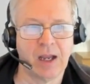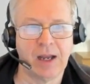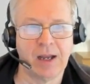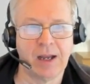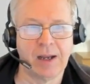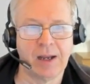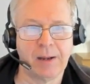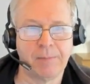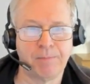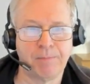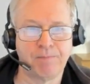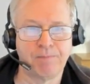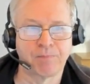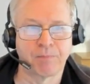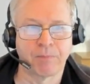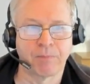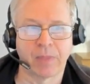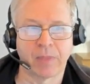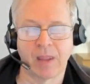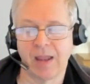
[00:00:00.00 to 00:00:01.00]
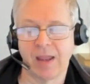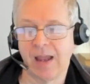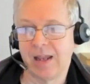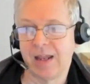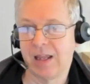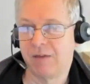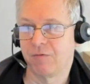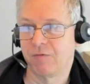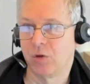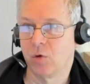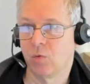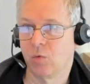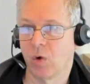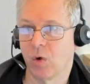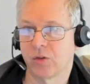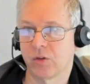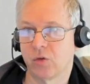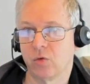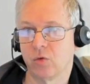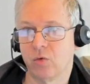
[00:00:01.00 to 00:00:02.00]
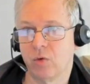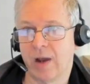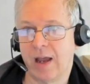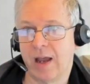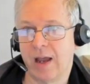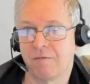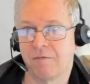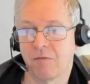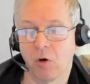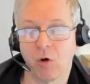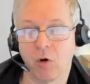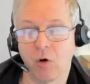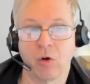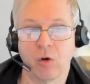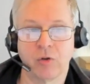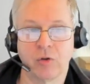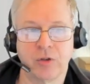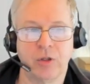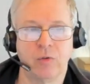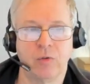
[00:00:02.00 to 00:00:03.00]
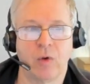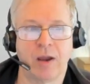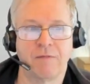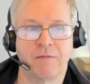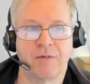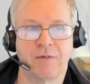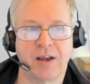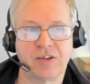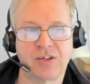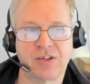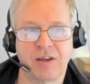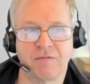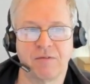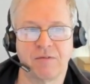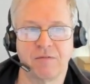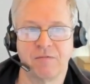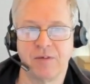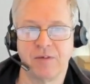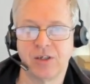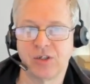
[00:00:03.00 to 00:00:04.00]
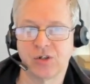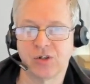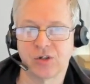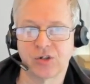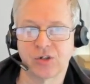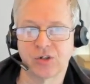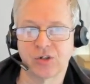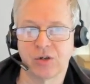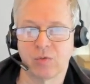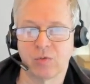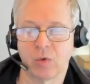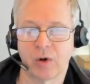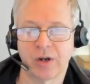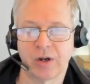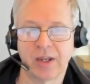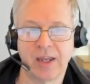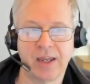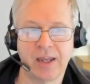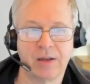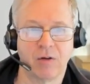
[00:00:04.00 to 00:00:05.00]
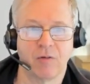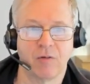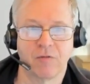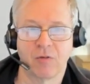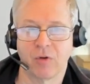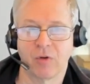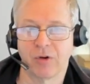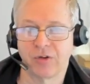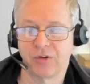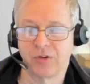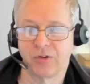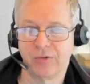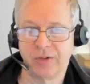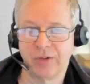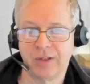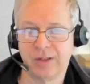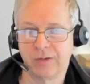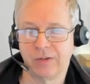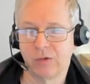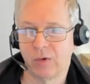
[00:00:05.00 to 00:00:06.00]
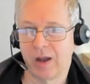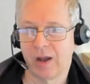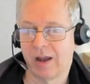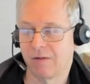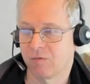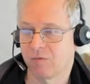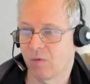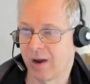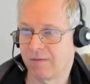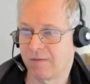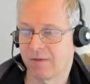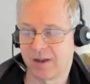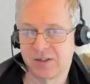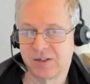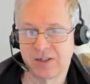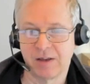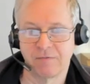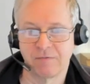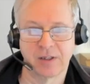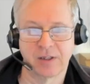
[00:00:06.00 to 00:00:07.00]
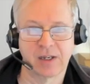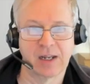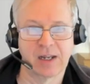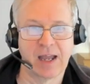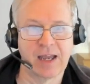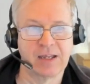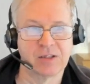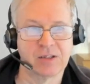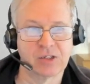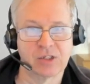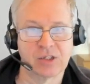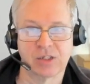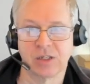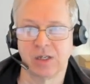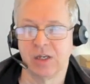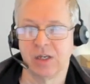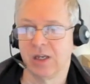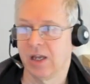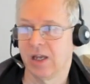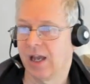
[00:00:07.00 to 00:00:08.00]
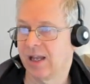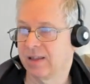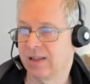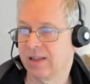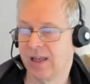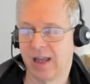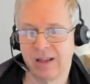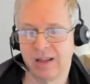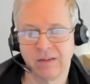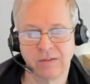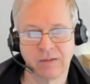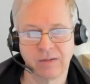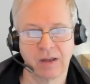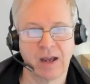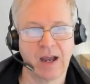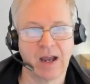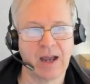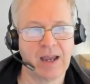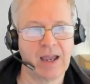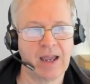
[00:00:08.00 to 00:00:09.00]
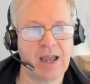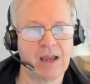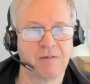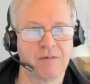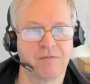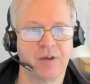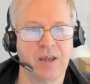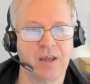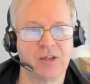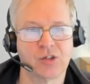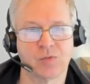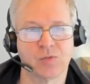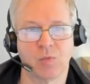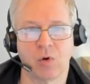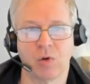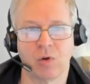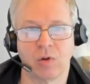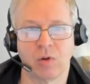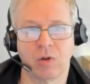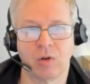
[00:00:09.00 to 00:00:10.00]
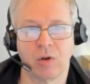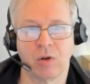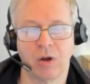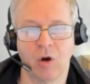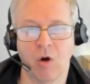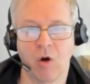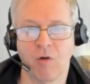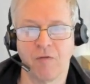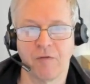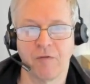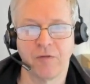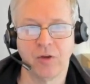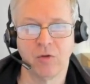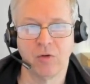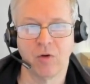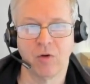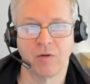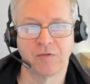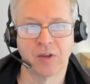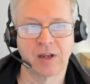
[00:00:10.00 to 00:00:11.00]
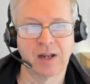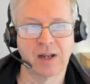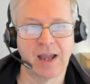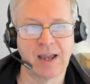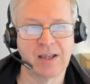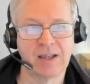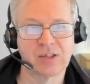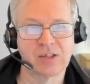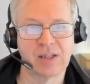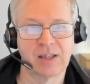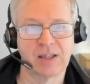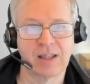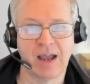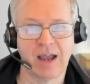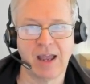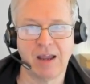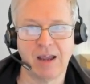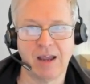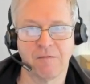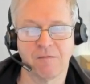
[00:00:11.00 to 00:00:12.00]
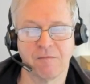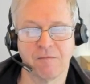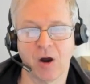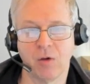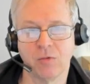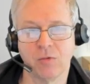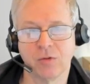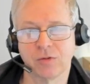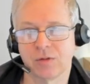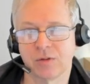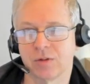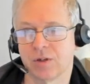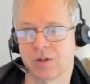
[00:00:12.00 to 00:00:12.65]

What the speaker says: And if you want to have all the Wi-Fi 7 features working, of course, you need to have Wi-Fi 7 clients. At the end, I have a small overview of the clients that I have found.